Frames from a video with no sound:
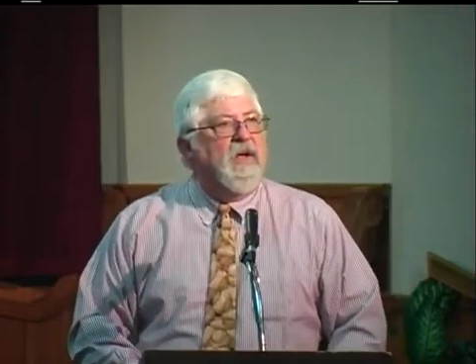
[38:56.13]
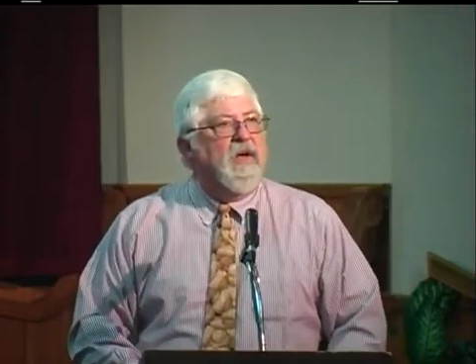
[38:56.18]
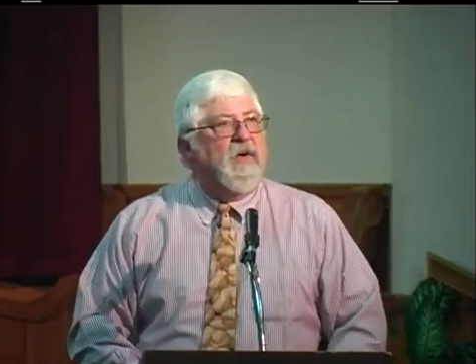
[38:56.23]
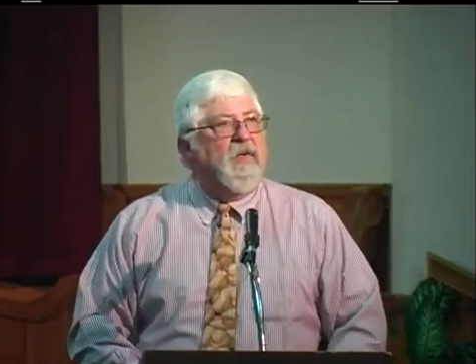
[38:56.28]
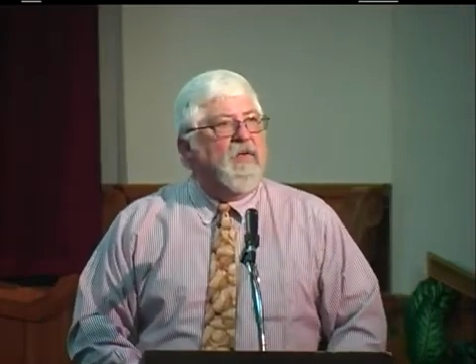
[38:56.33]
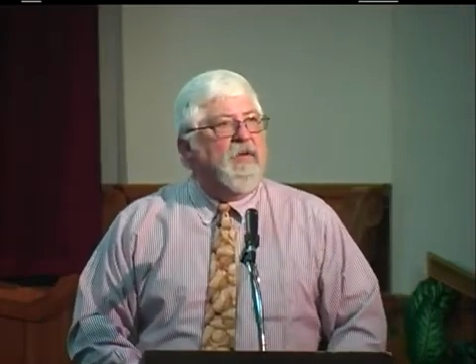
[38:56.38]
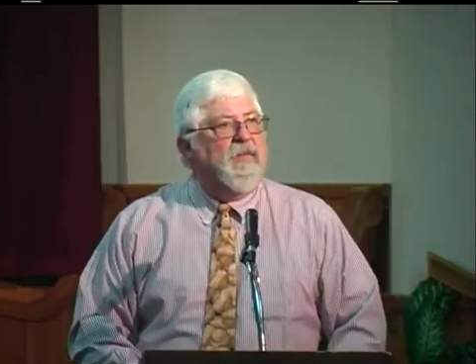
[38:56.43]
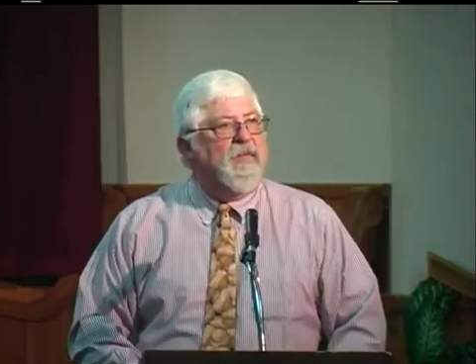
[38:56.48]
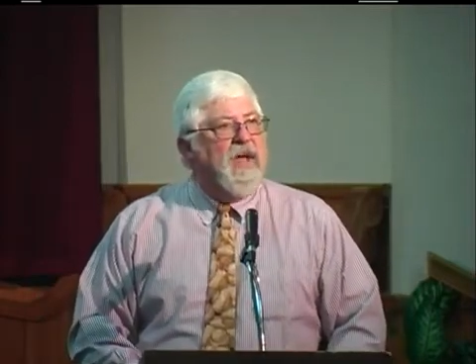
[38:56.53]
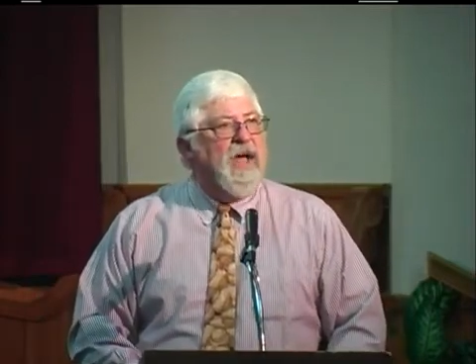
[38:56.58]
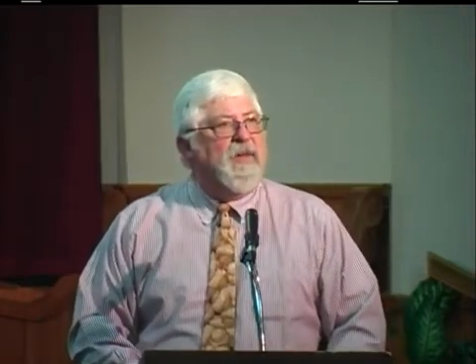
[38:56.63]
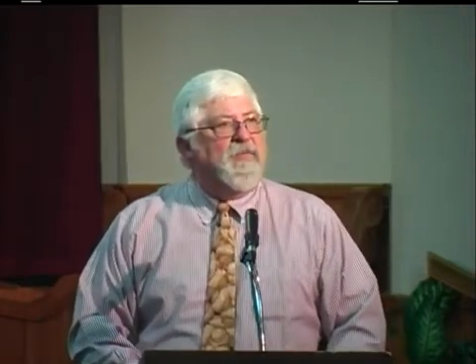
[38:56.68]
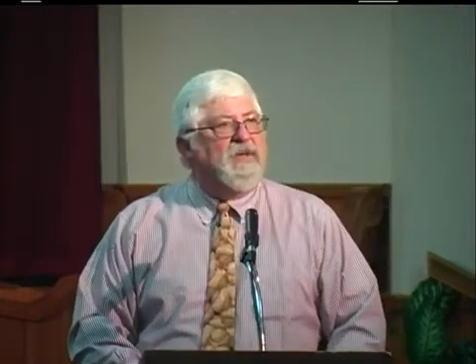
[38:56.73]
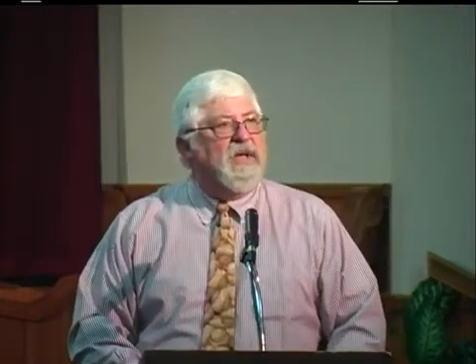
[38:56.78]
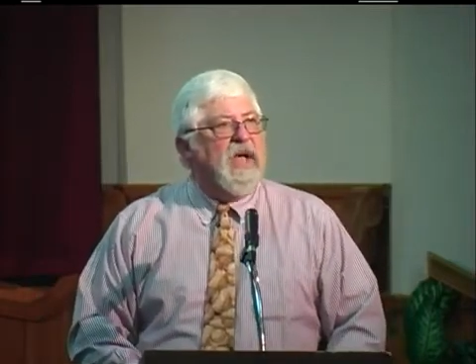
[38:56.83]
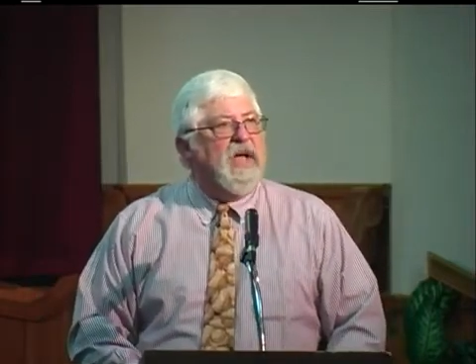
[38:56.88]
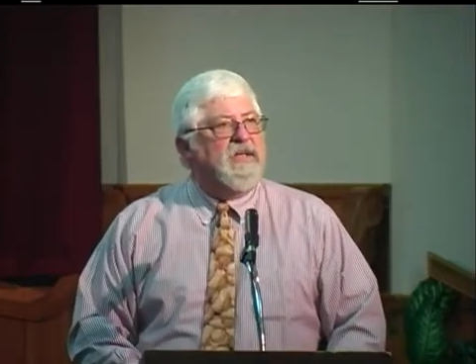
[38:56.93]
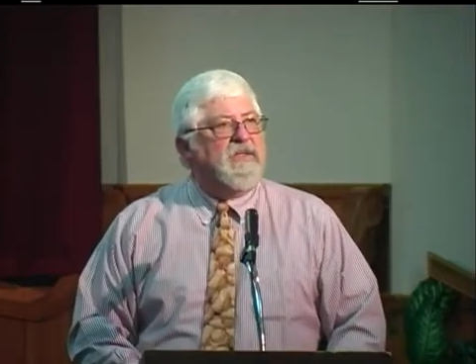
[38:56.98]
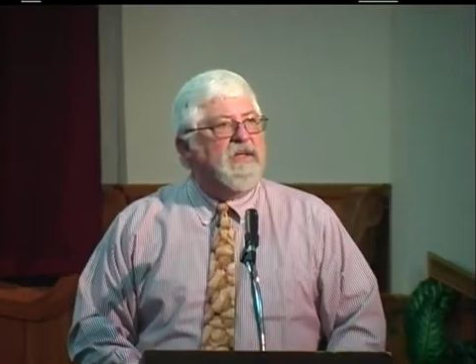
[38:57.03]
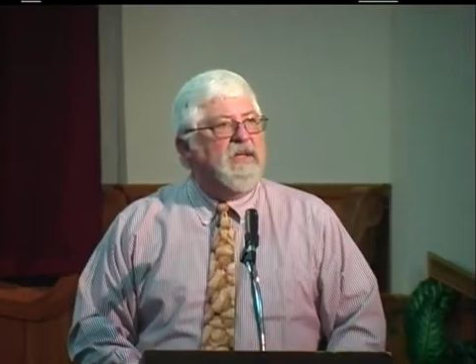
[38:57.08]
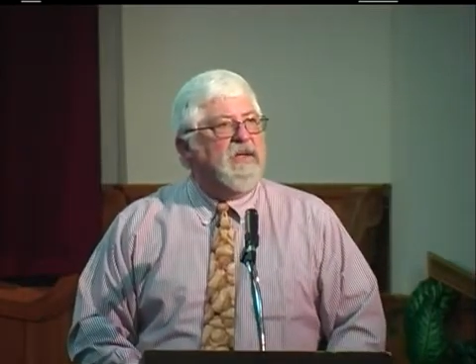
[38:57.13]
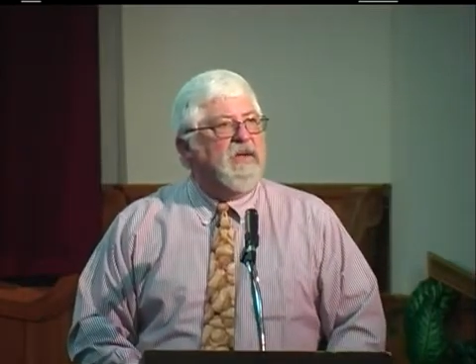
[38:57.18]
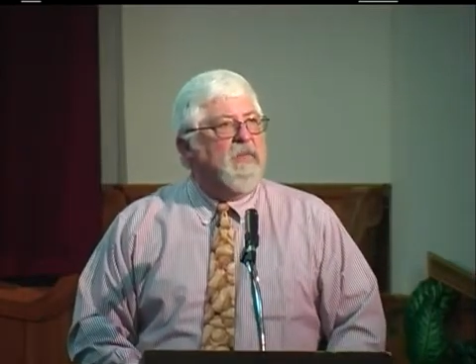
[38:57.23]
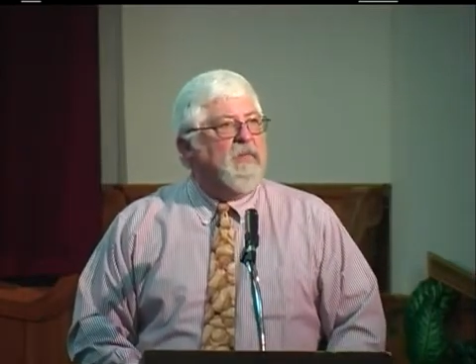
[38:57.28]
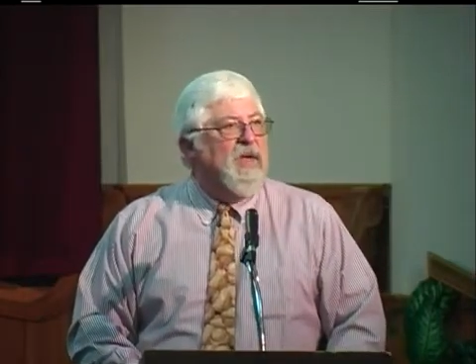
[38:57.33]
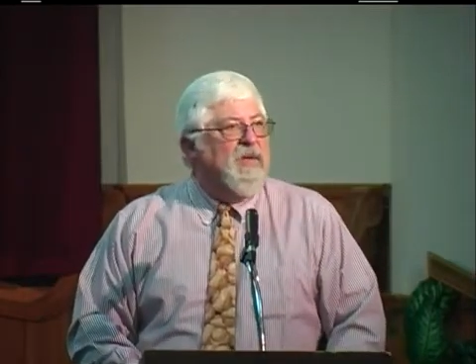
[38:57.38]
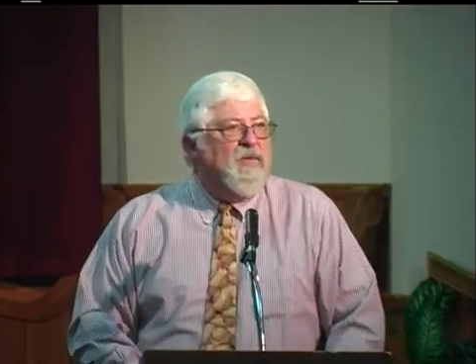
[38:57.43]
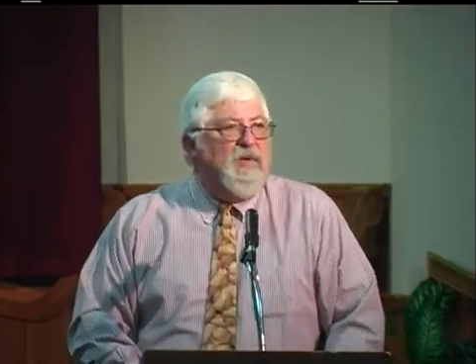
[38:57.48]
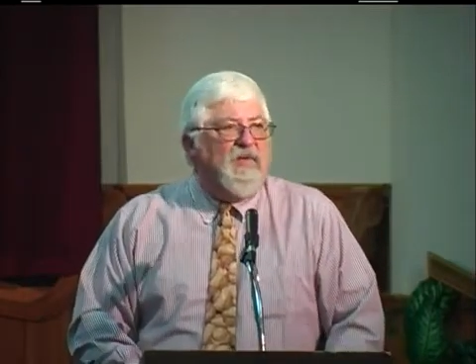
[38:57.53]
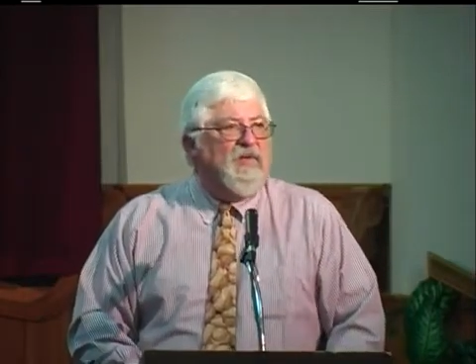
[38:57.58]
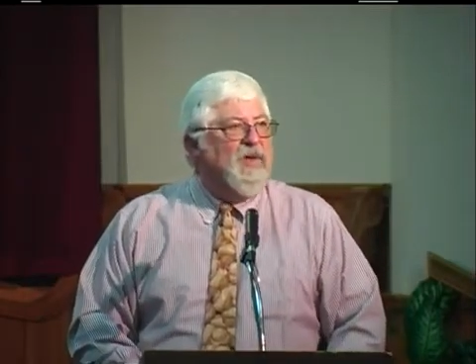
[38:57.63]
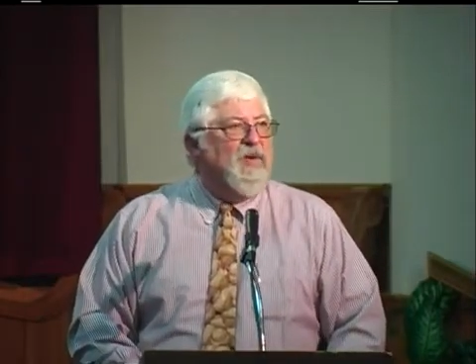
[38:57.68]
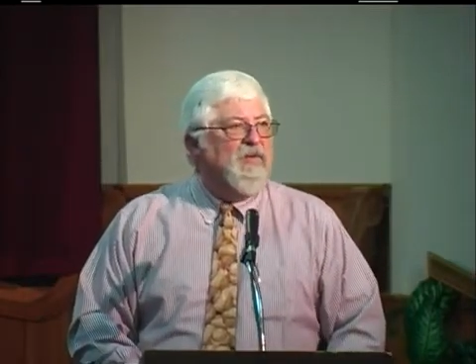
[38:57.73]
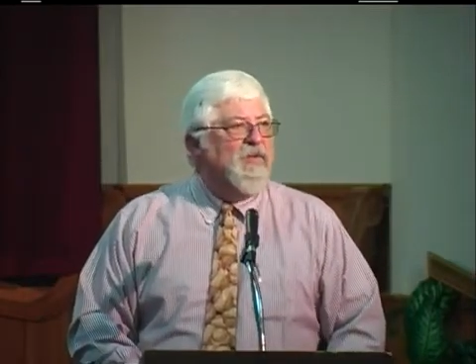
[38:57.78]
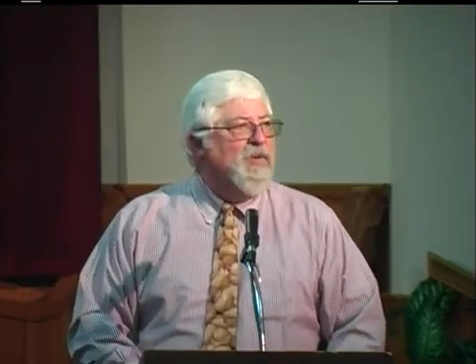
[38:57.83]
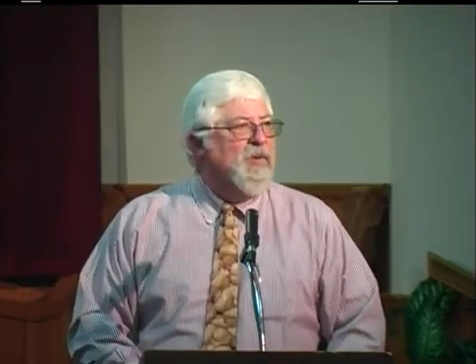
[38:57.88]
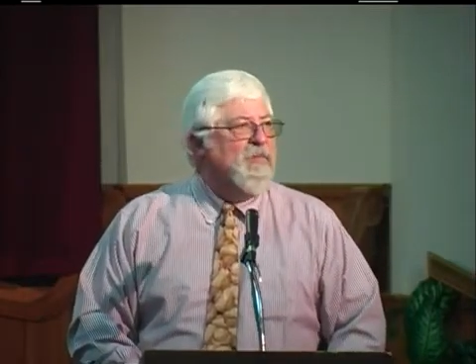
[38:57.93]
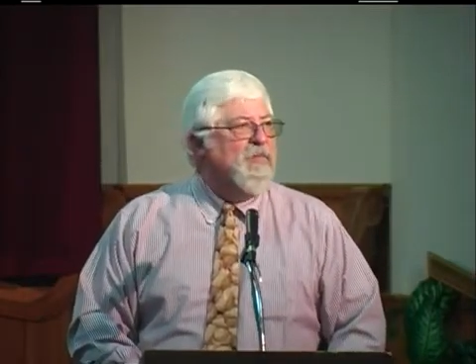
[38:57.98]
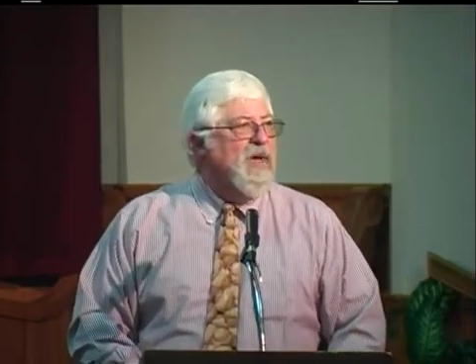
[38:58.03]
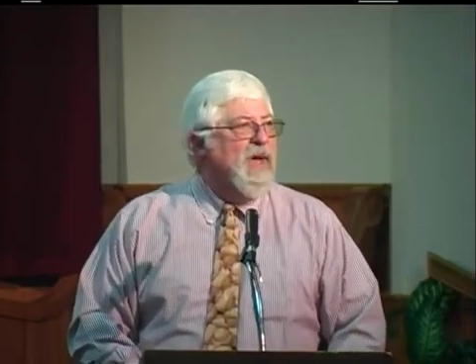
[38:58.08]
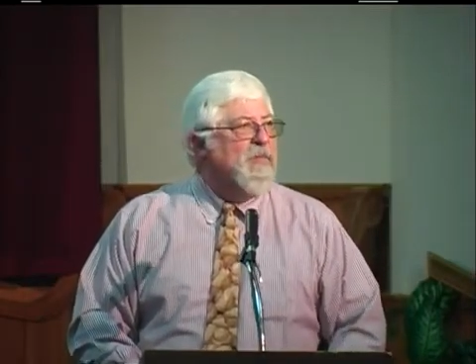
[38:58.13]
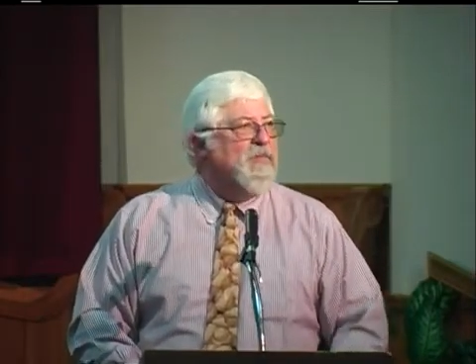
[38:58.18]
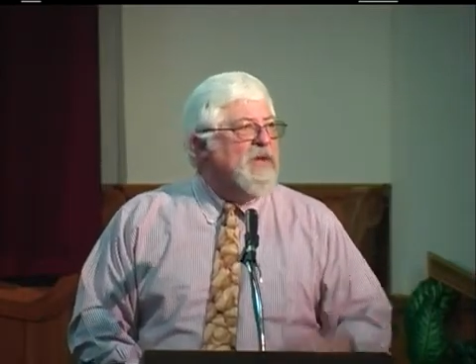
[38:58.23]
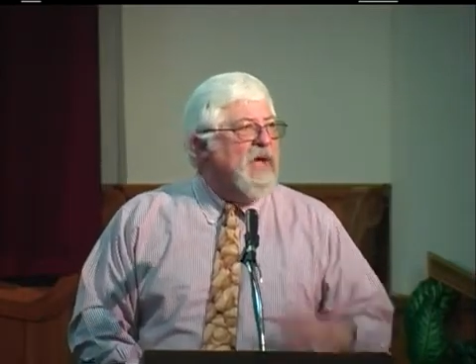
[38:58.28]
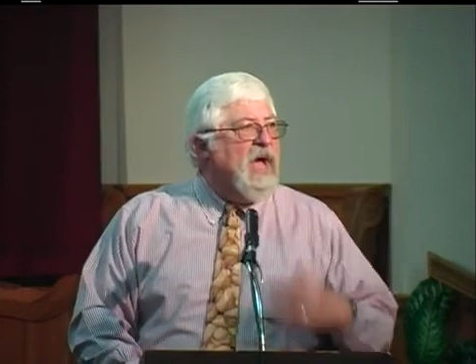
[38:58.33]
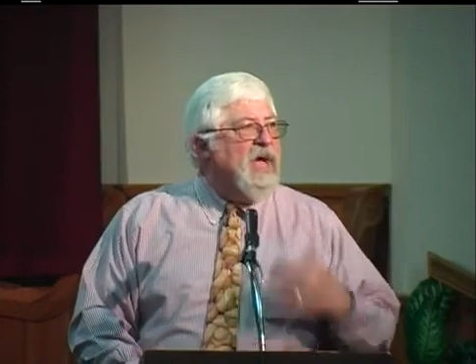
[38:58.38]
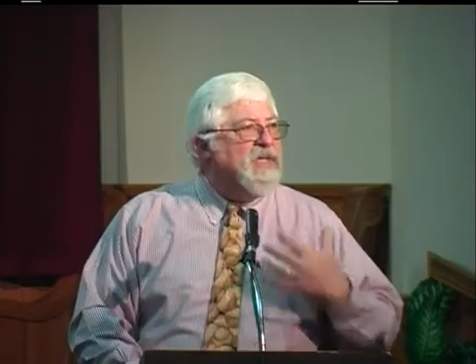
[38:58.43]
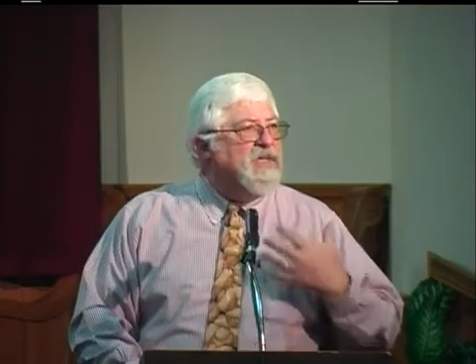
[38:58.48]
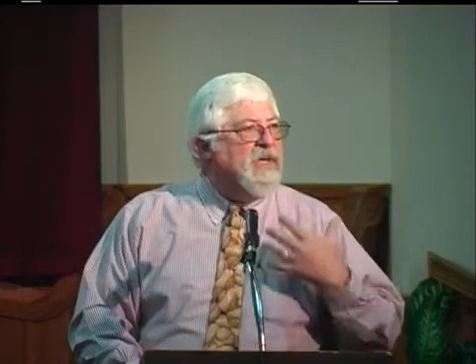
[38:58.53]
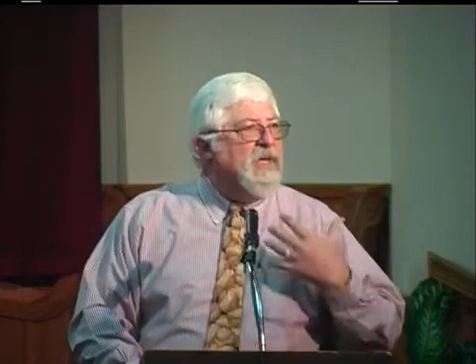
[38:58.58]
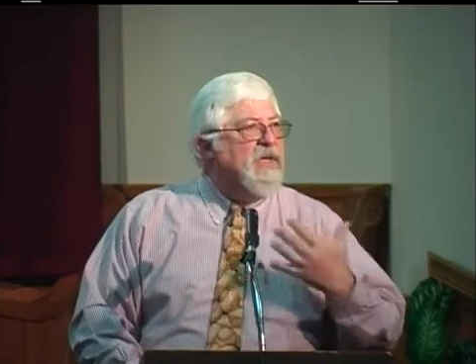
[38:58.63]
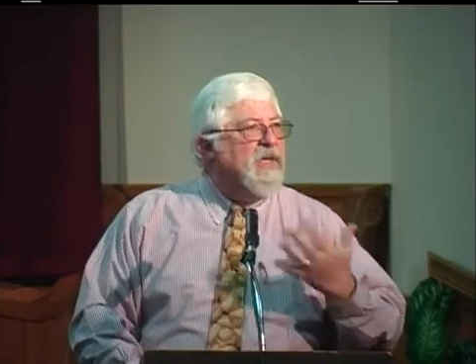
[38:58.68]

We're baptized in it. Maybe you've never been baptized